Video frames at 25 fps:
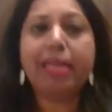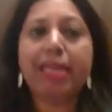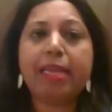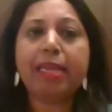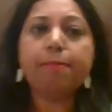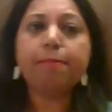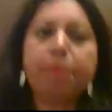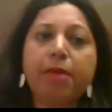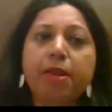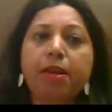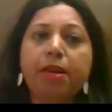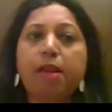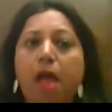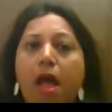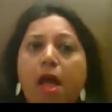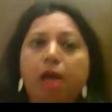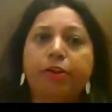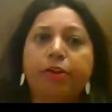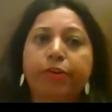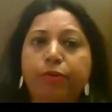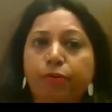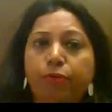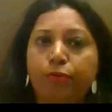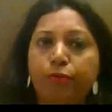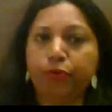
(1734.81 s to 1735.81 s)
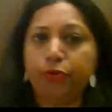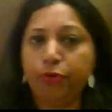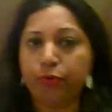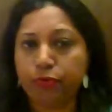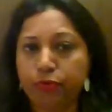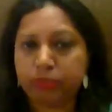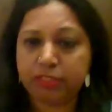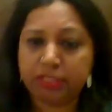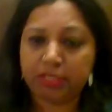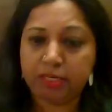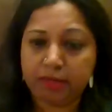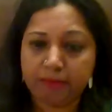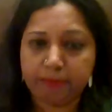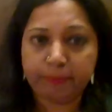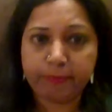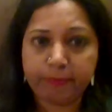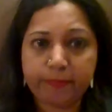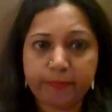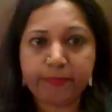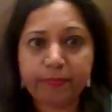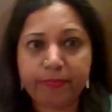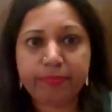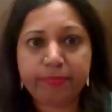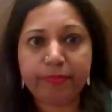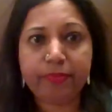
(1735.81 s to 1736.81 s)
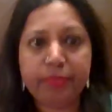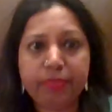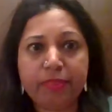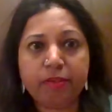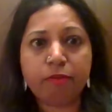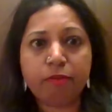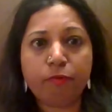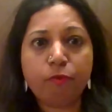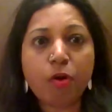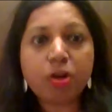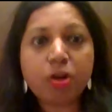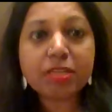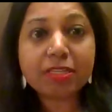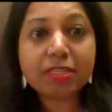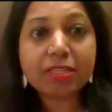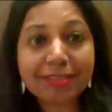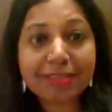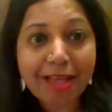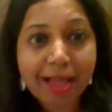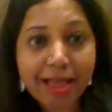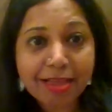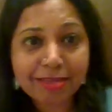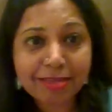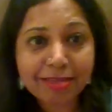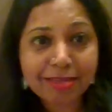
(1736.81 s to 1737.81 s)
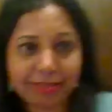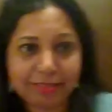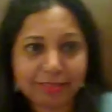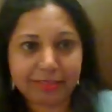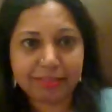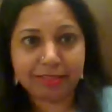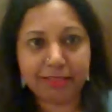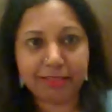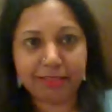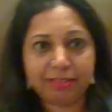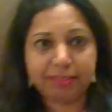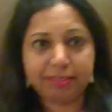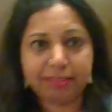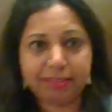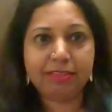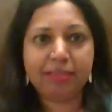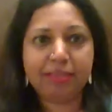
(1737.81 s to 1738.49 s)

table are you using, what size it is.